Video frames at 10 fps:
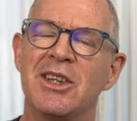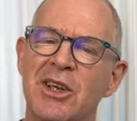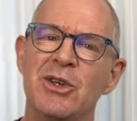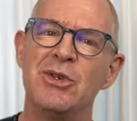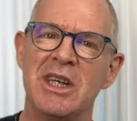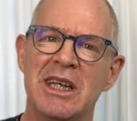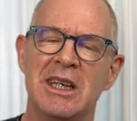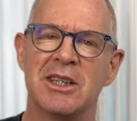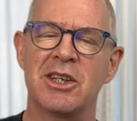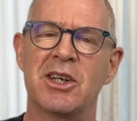that you
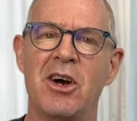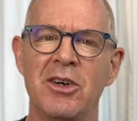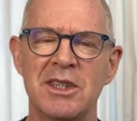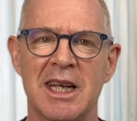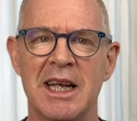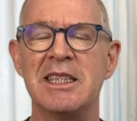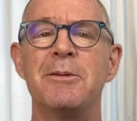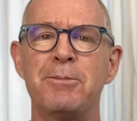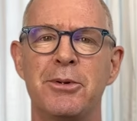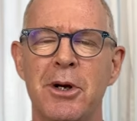need to contact. It's a
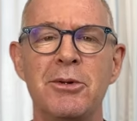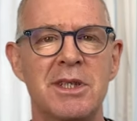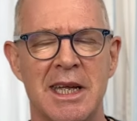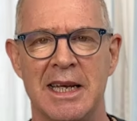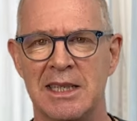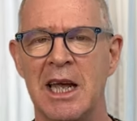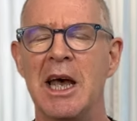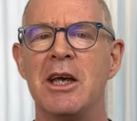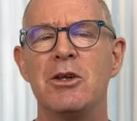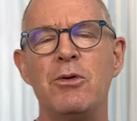process.
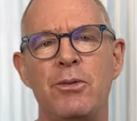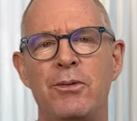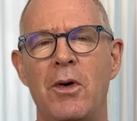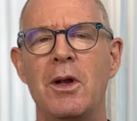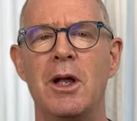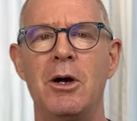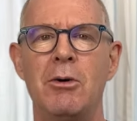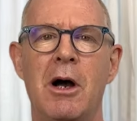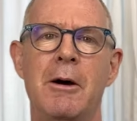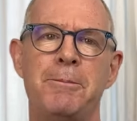You
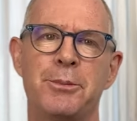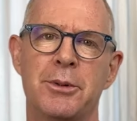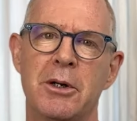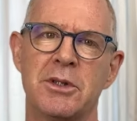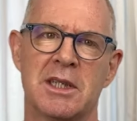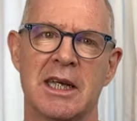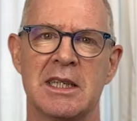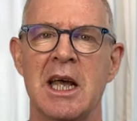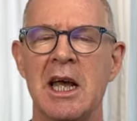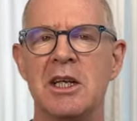follow a
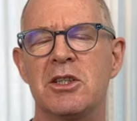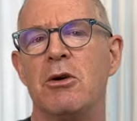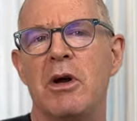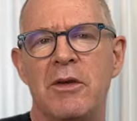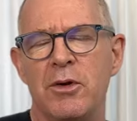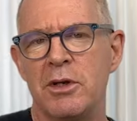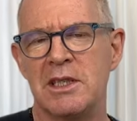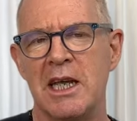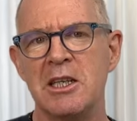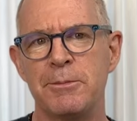process. So if you're a
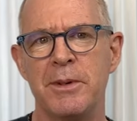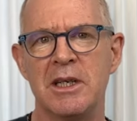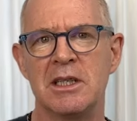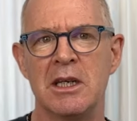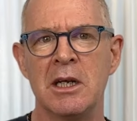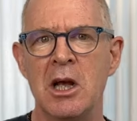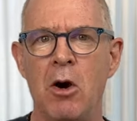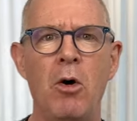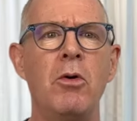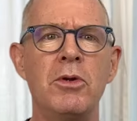salesperson,
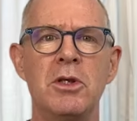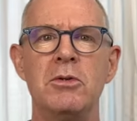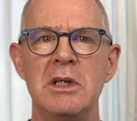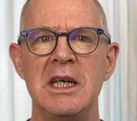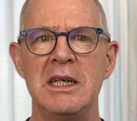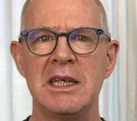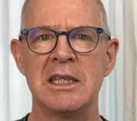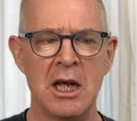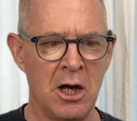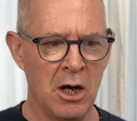all you need
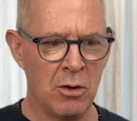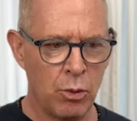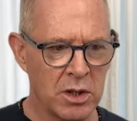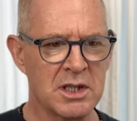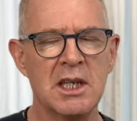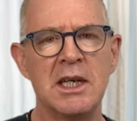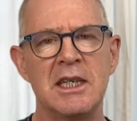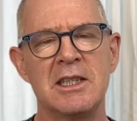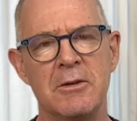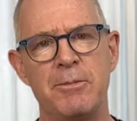is what's the
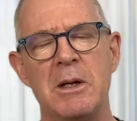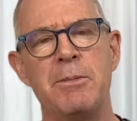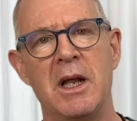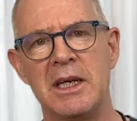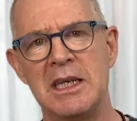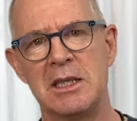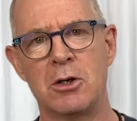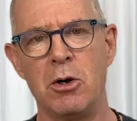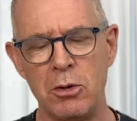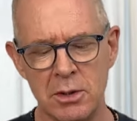list of people I need to
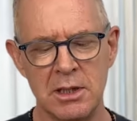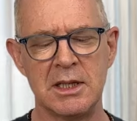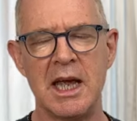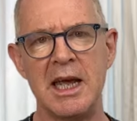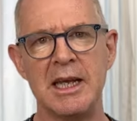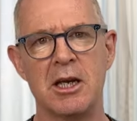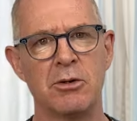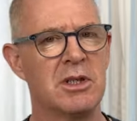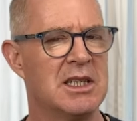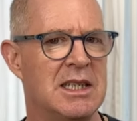call today, go
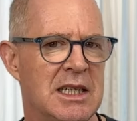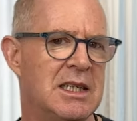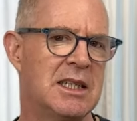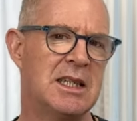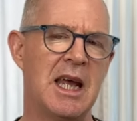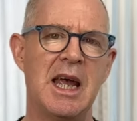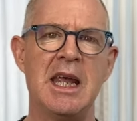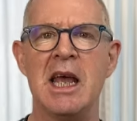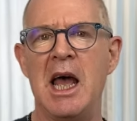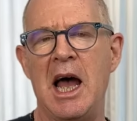to see
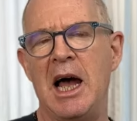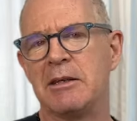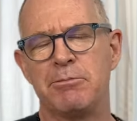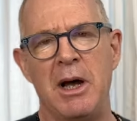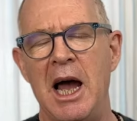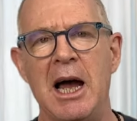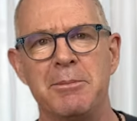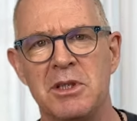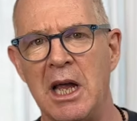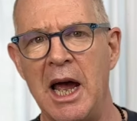today, and
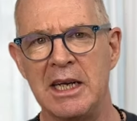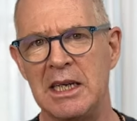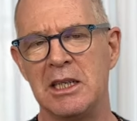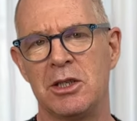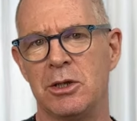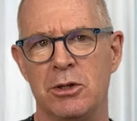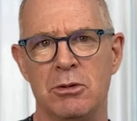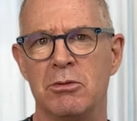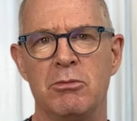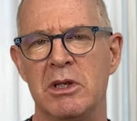perhaps I need
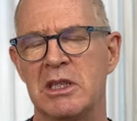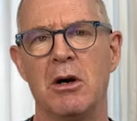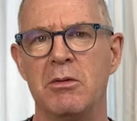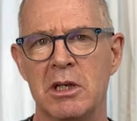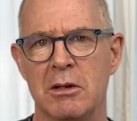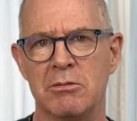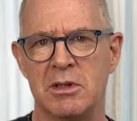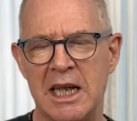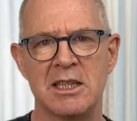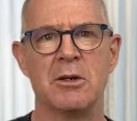to result, you know,
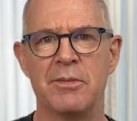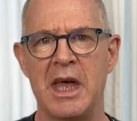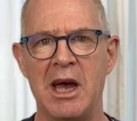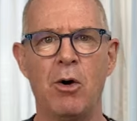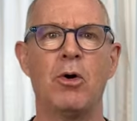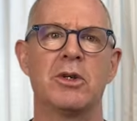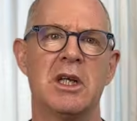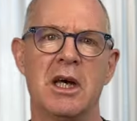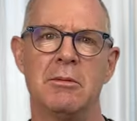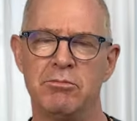set up their
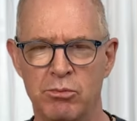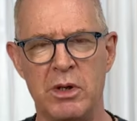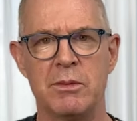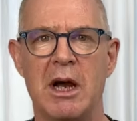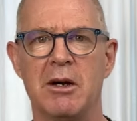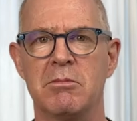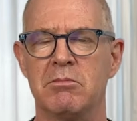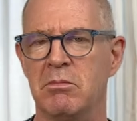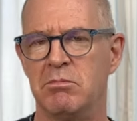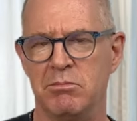order with our
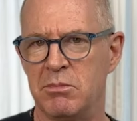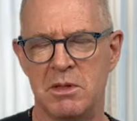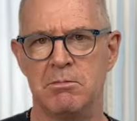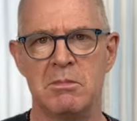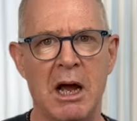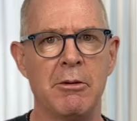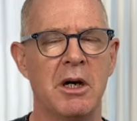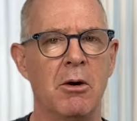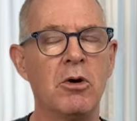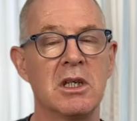
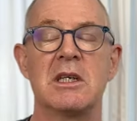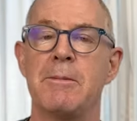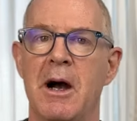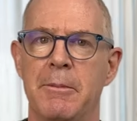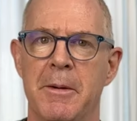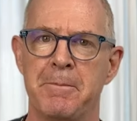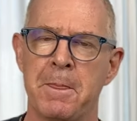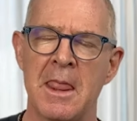our order department.